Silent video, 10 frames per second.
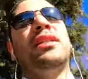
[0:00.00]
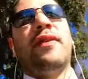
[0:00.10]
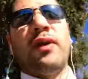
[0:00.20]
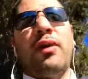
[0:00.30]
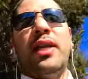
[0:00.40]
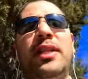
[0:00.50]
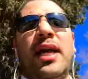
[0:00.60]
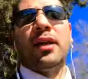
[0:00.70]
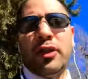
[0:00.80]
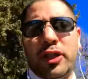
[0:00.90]
Have a great
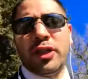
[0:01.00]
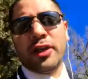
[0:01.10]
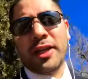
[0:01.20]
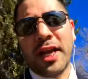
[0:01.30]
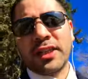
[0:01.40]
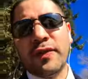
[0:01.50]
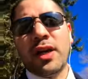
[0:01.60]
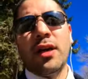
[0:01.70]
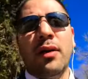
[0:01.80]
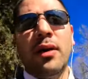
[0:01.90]
day, and I'll see you on the next
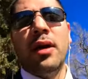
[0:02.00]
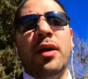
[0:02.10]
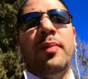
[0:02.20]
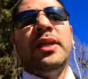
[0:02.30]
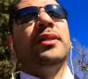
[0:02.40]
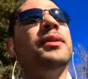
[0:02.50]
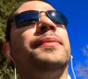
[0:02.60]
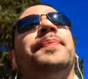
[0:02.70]
video. Peace.